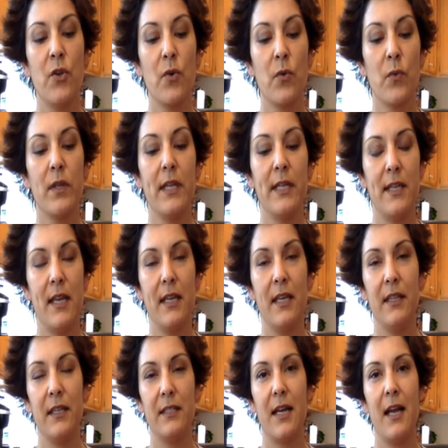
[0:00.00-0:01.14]
you're really
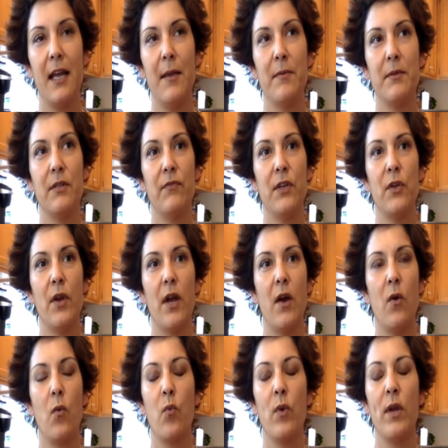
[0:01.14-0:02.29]
taking the time to figure
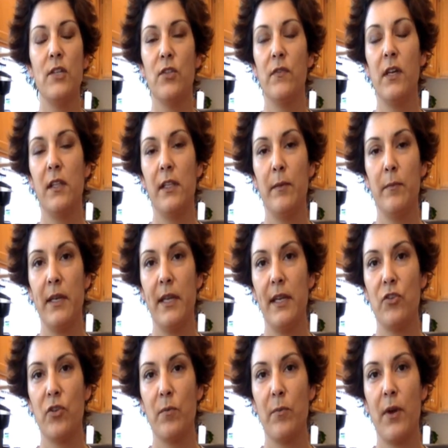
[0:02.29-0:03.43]
out which of the
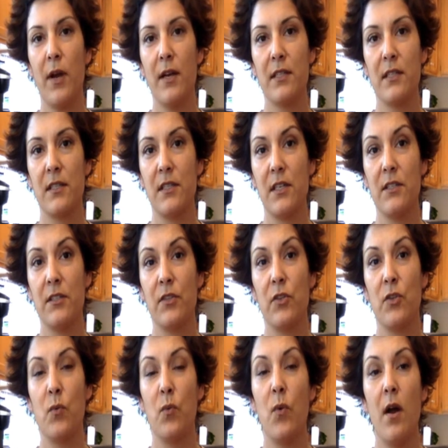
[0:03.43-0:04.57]
elimination processes
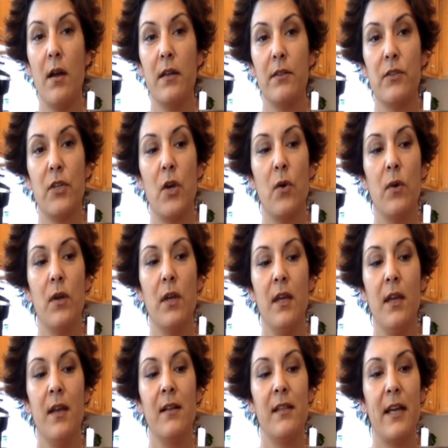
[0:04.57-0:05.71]
you want. So,
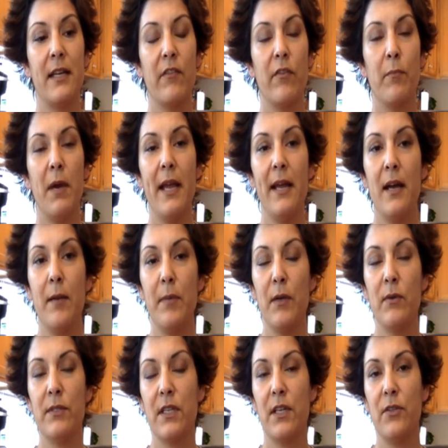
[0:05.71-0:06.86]
like, if my hubby
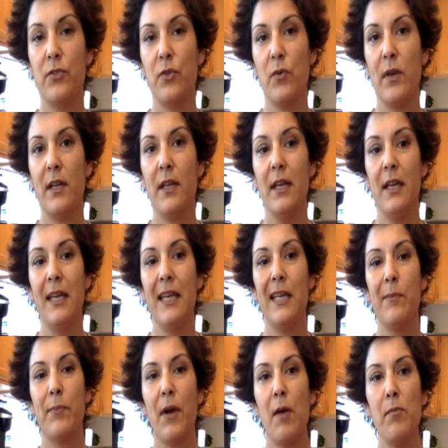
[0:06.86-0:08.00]
was going to do it,
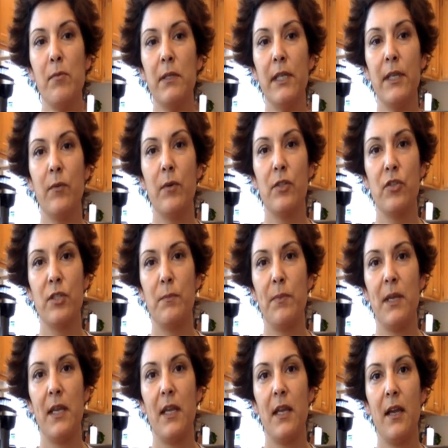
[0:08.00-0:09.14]
he probably would just
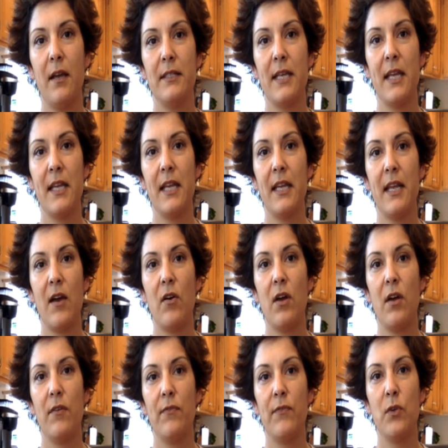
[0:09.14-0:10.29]
be taking out
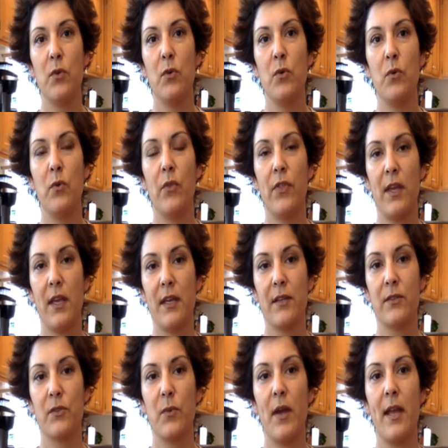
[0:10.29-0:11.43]
a few
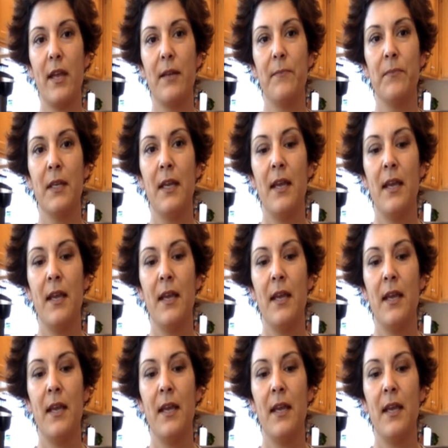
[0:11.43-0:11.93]
things, right?